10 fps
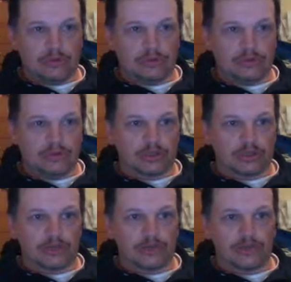I used to
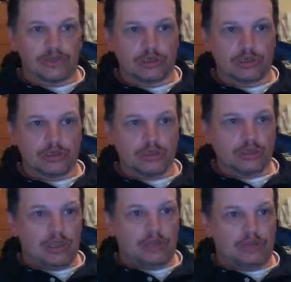go fishing
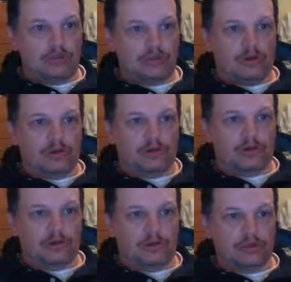at
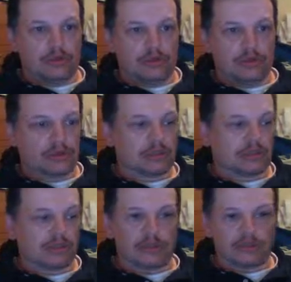Dartford Lakes
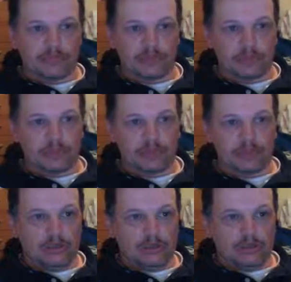and Thamesmead
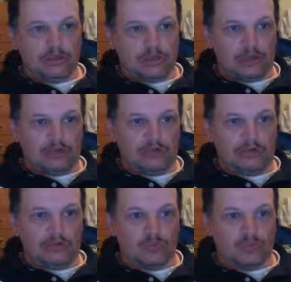and
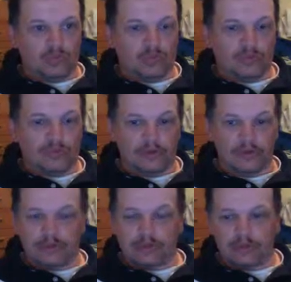one or two other
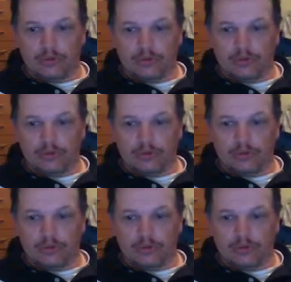lakes.